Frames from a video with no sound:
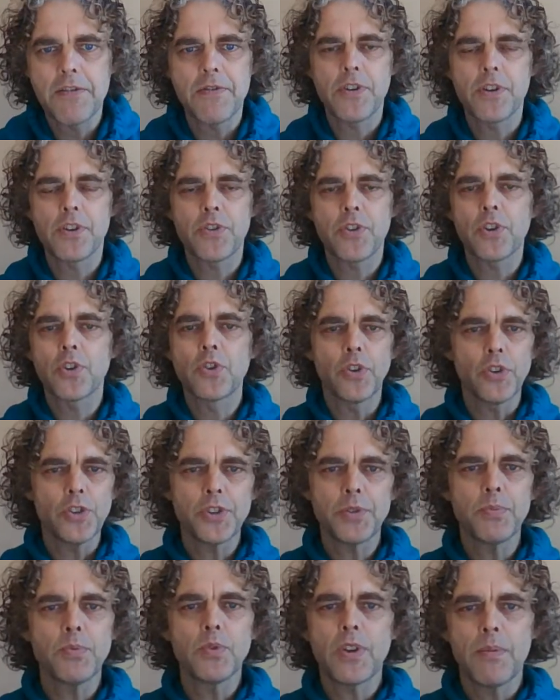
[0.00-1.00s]
That the
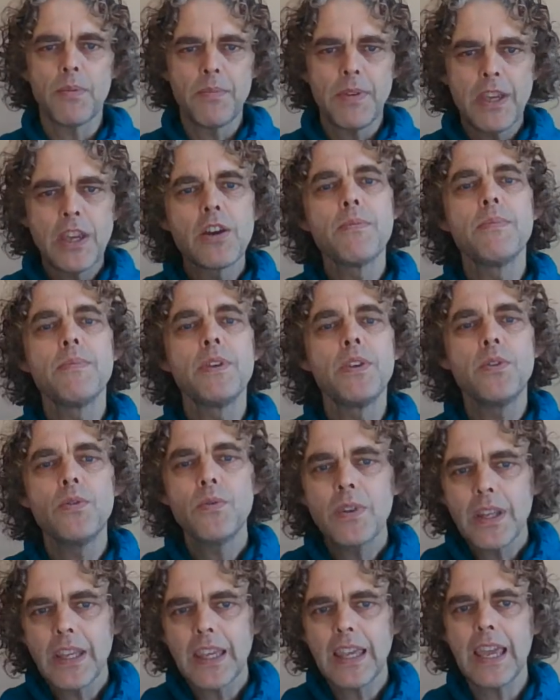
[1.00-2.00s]
gospel can be
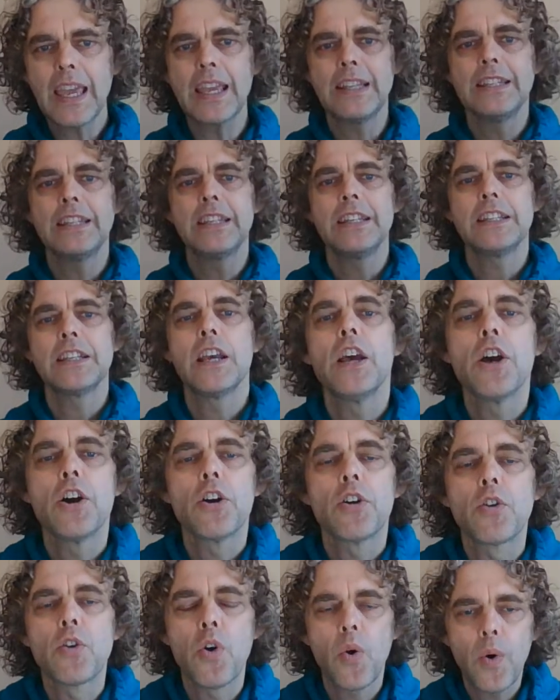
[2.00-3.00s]
communicated
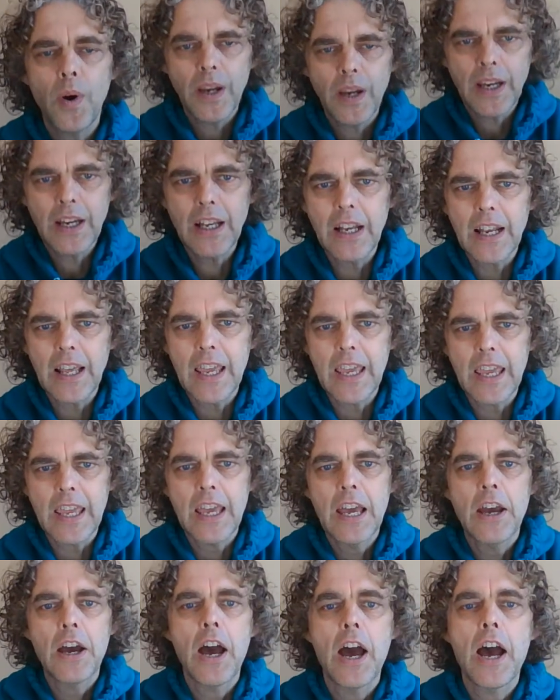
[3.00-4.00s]
quickly.
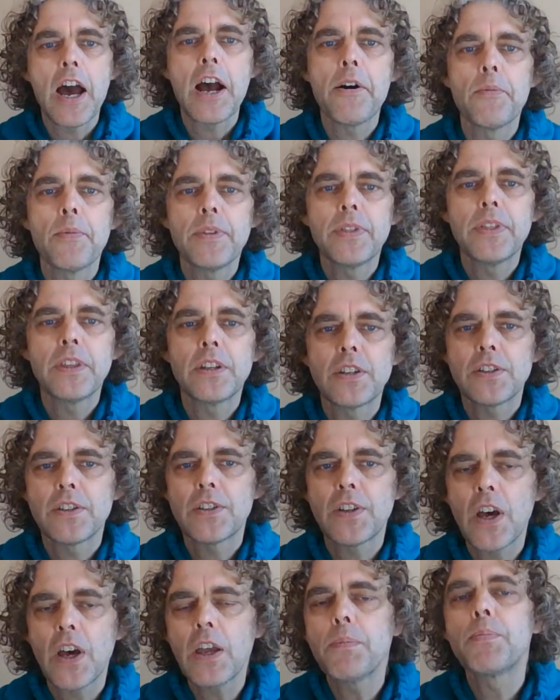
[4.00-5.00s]
Uh, when the
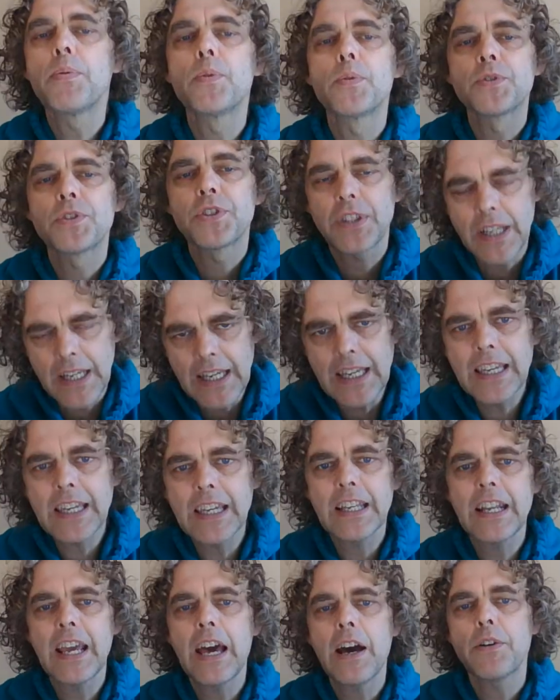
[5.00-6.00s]
disciples take
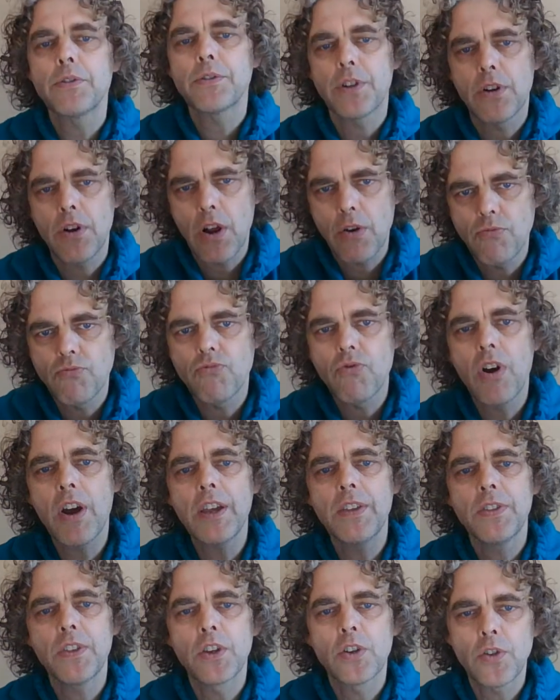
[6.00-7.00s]
it out and, and
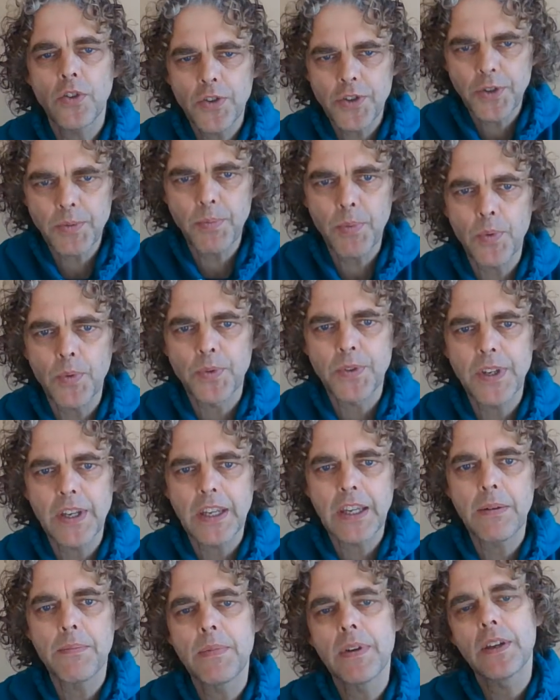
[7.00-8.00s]
write the gospels, it
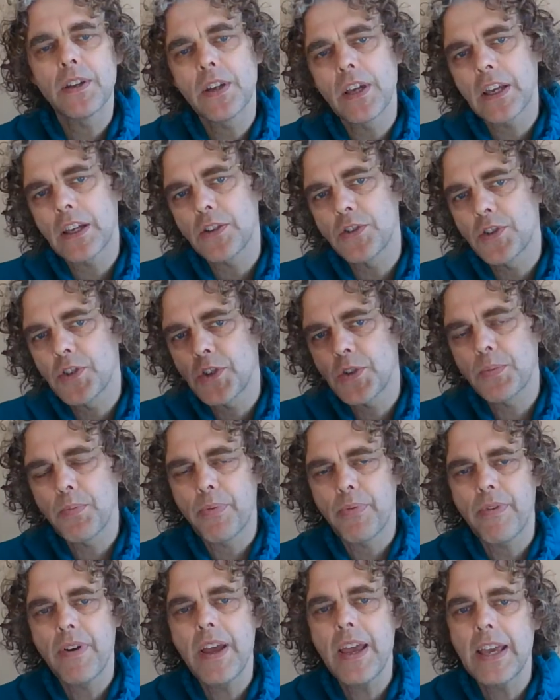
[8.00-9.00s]
can be it can
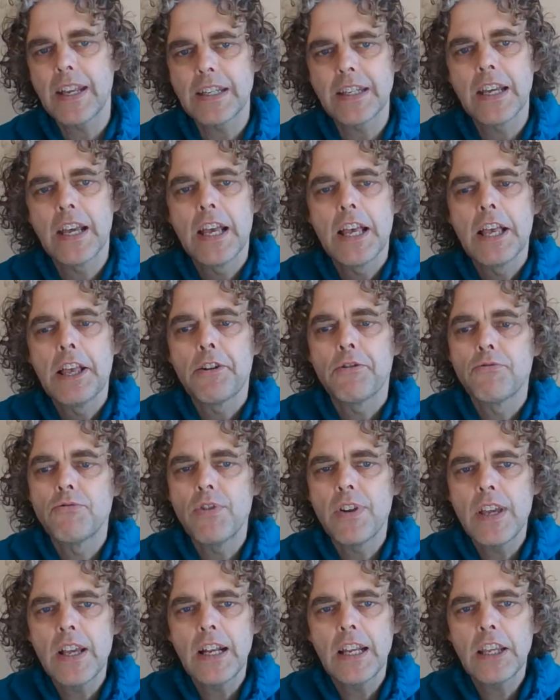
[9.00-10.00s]
spread
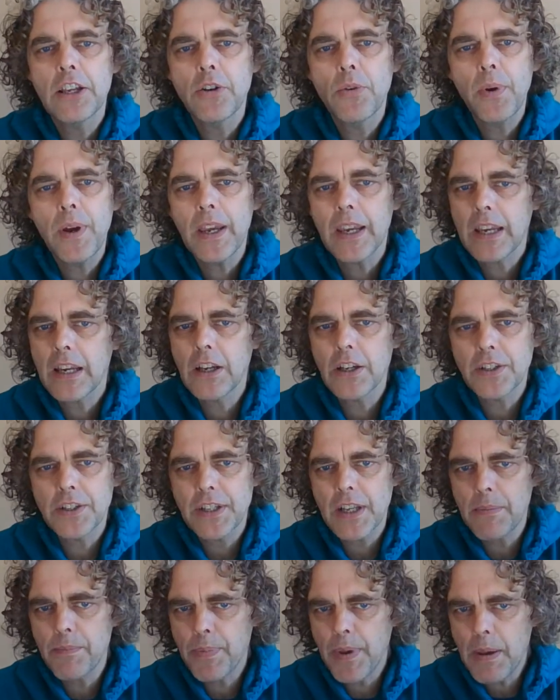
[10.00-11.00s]
really quick
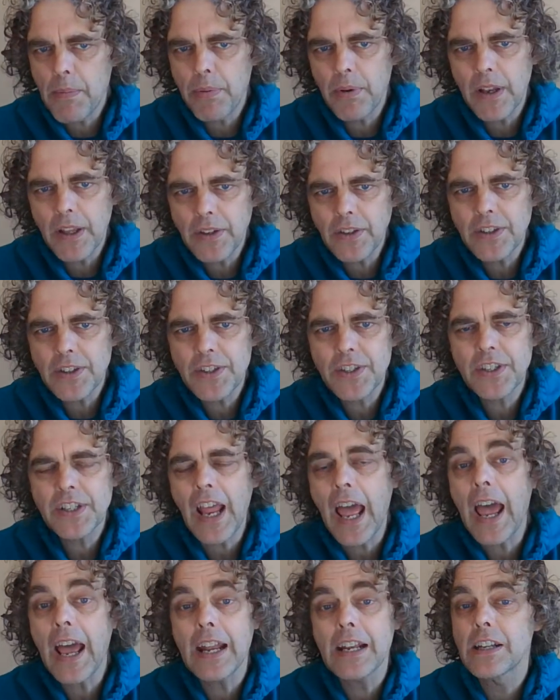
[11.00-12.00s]
because people
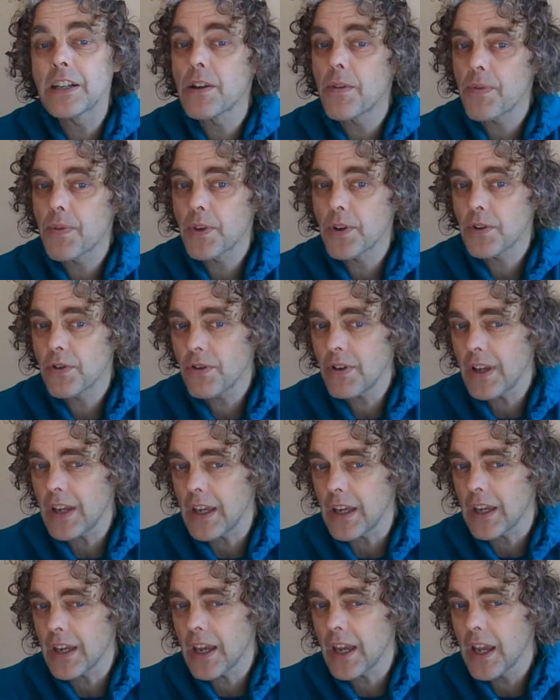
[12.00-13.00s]
understand the
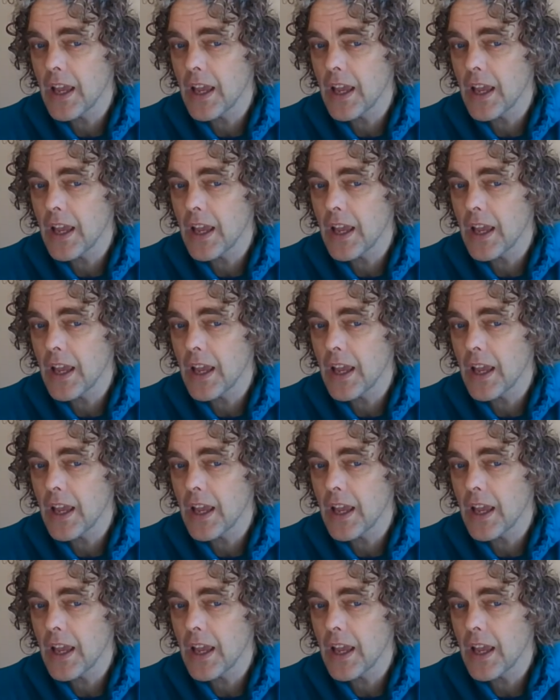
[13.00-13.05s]
Greek.